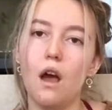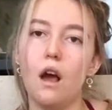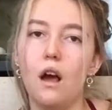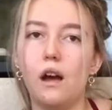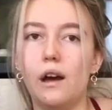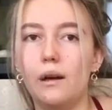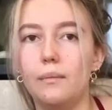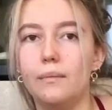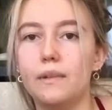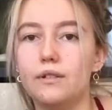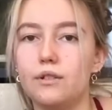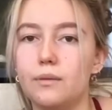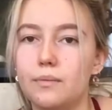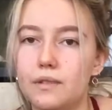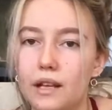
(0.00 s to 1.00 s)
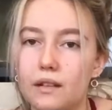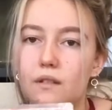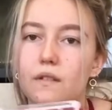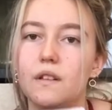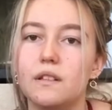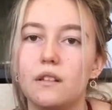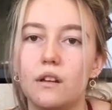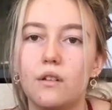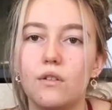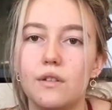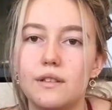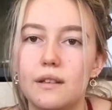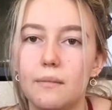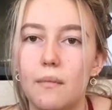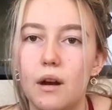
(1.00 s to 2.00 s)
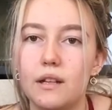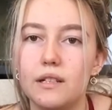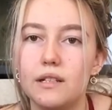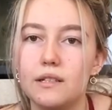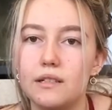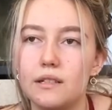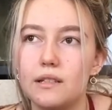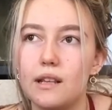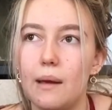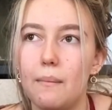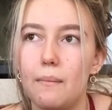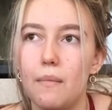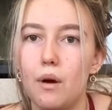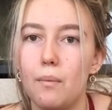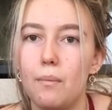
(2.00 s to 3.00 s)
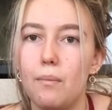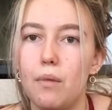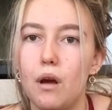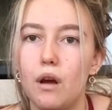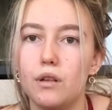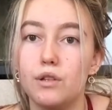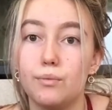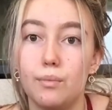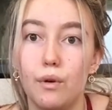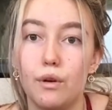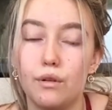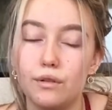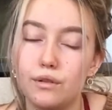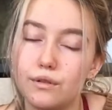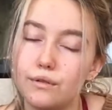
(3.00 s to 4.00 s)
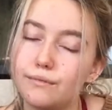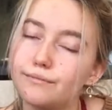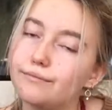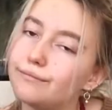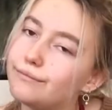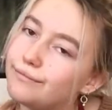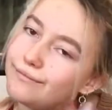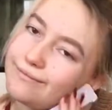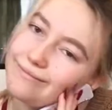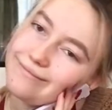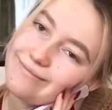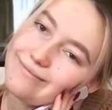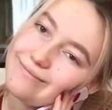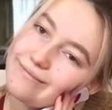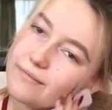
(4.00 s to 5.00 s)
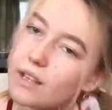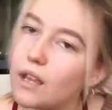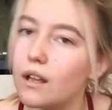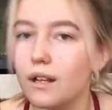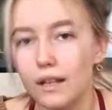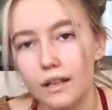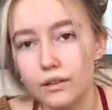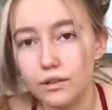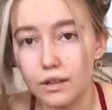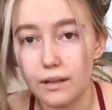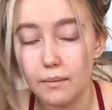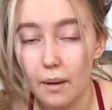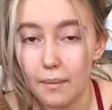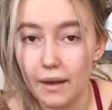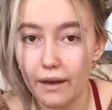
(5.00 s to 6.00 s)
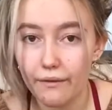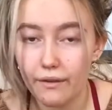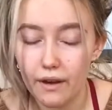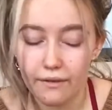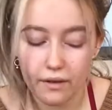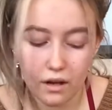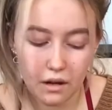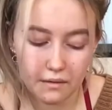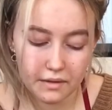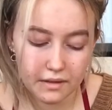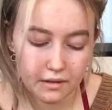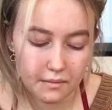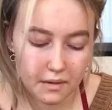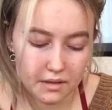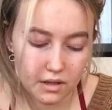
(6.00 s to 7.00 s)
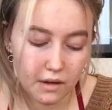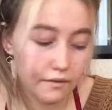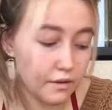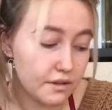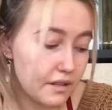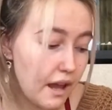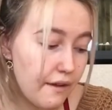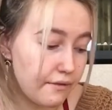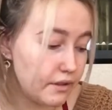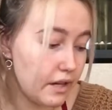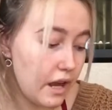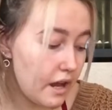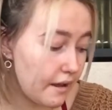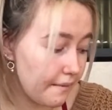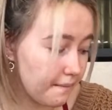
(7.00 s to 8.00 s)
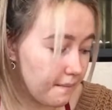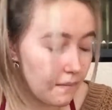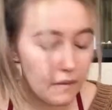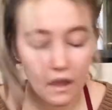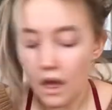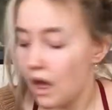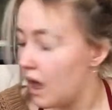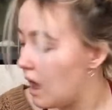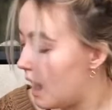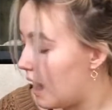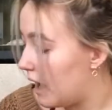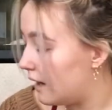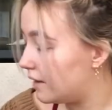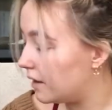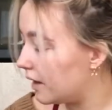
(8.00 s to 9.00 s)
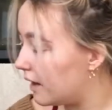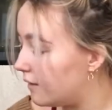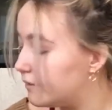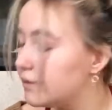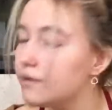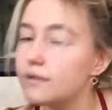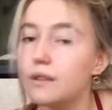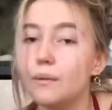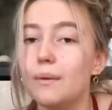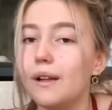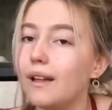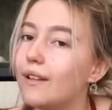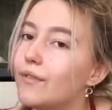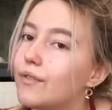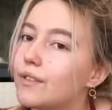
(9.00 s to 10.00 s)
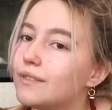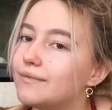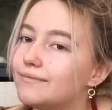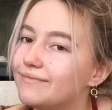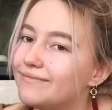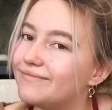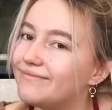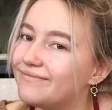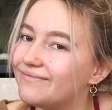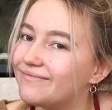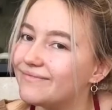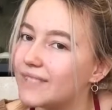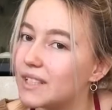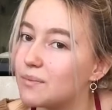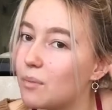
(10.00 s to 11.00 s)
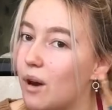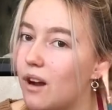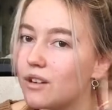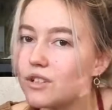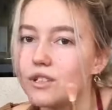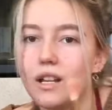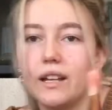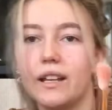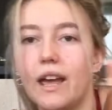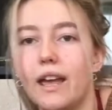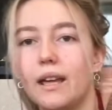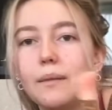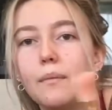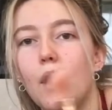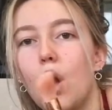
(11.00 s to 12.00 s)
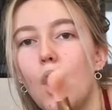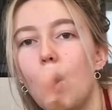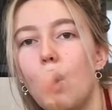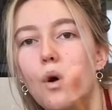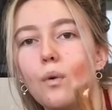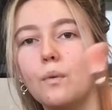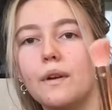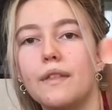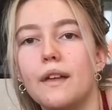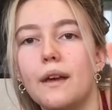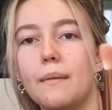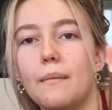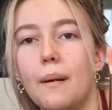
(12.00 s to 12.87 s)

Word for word: I'm literally obsessed with this. I got this in my December Birchbox. Literally my BFF, I love it so much. I've used it every day. And I have used it with this brush that came with it in my